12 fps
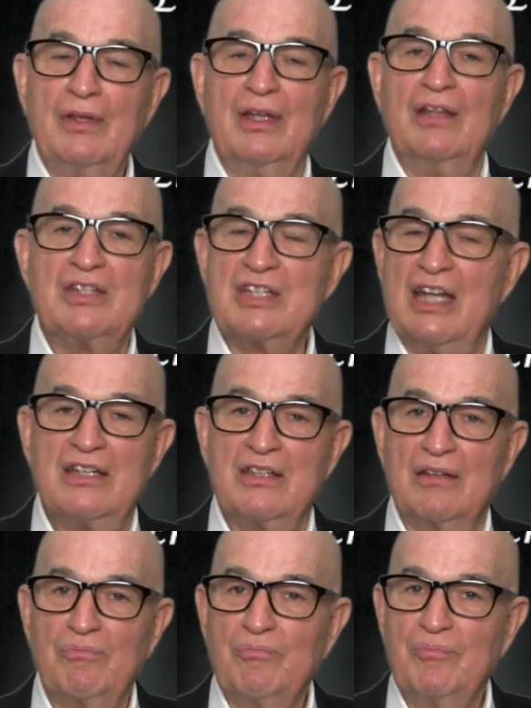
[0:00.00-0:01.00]
in the sense
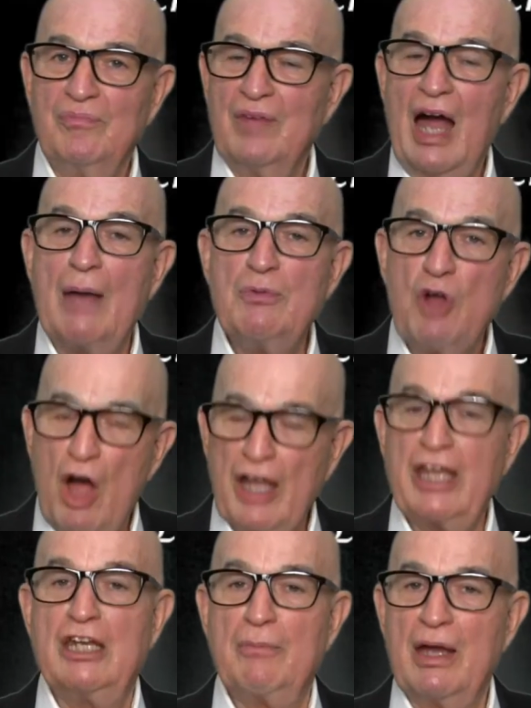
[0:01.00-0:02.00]
that I'm
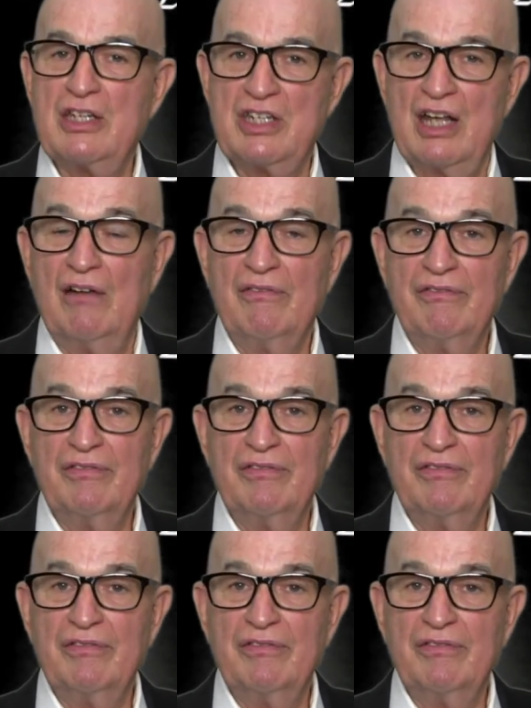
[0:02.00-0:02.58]
talking to myself